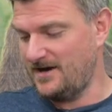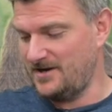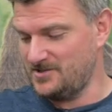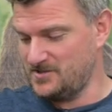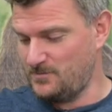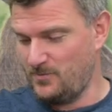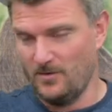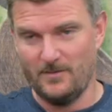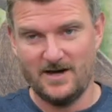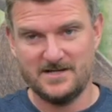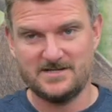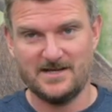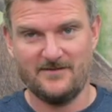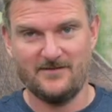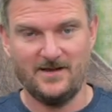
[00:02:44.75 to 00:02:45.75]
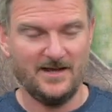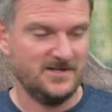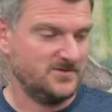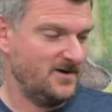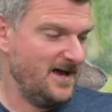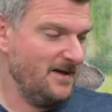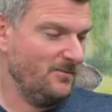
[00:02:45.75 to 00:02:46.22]
I just put my seven
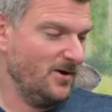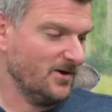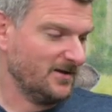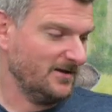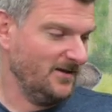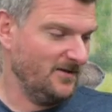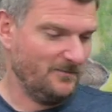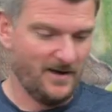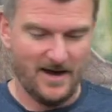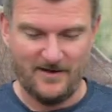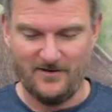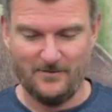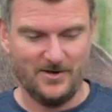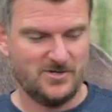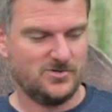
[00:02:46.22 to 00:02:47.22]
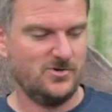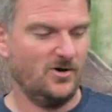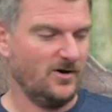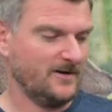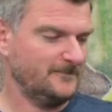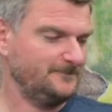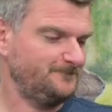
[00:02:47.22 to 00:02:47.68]
litre air bottle in the back of my
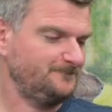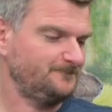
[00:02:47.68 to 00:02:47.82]
truck.